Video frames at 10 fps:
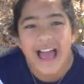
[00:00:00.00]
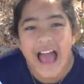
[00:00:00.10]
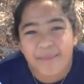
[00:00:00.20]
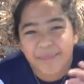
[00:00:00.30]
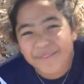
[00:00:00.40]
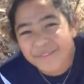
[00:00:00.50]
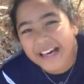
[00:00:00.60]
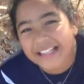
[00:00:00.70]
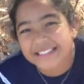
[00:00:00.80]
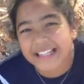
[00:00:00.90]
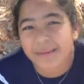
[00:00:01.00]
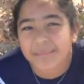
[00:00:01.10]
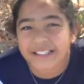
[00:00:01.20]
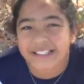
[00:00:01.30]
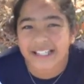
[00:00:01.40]
Happy Father's Day,
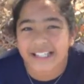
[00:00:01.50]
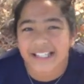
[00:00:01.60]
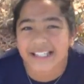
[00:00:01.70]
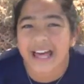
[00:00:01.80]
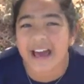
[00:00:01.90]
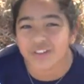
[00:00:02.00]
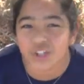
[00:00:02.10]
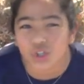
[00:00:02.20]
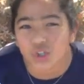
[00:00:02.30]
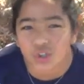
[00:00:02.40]
Love you!